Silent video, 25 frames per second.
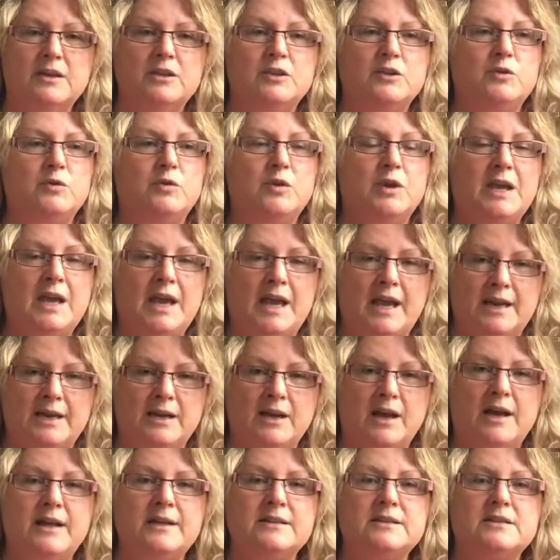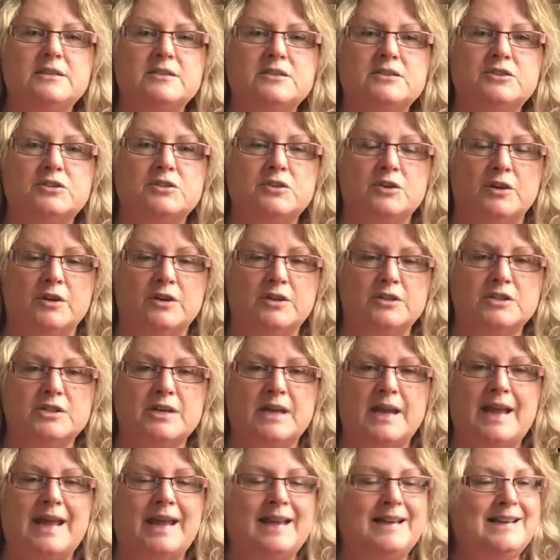You cannot search
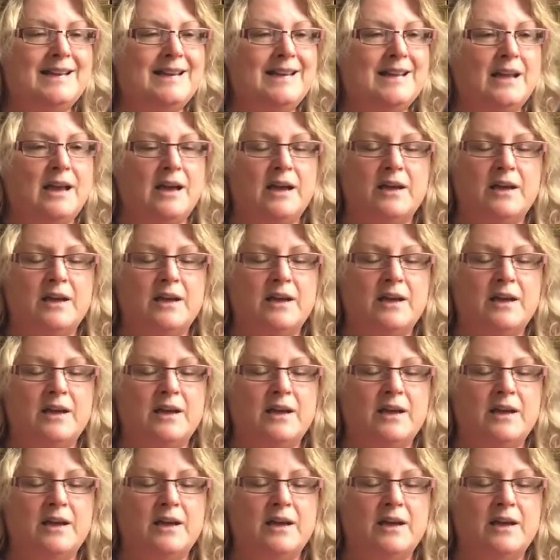any